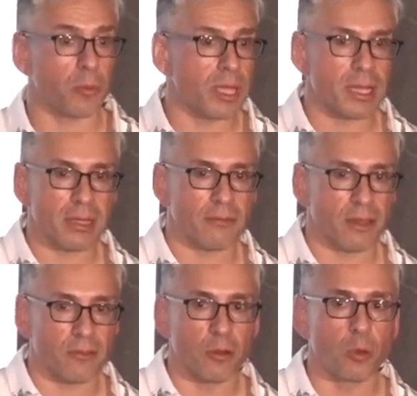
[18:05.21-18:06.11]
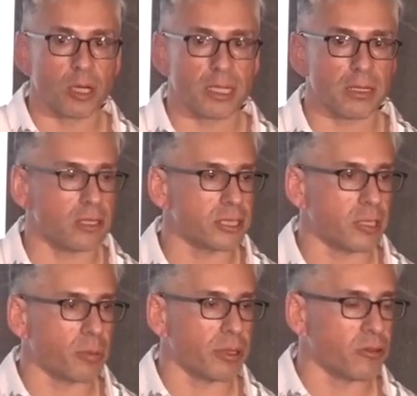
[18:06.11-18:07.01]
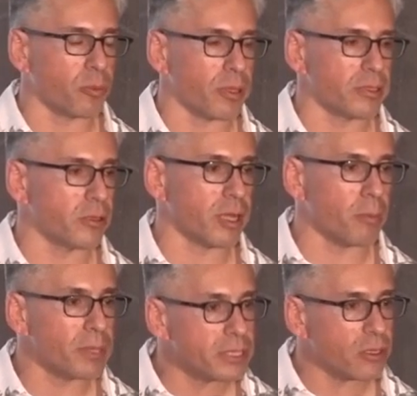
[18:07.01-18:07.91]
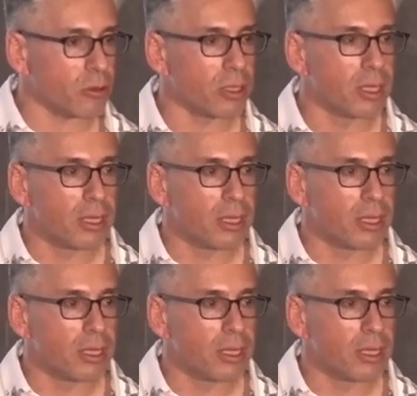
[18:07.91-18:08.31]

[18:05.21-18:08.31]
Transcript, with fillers: We, if, if you work in a large enterprise, you probably know companies are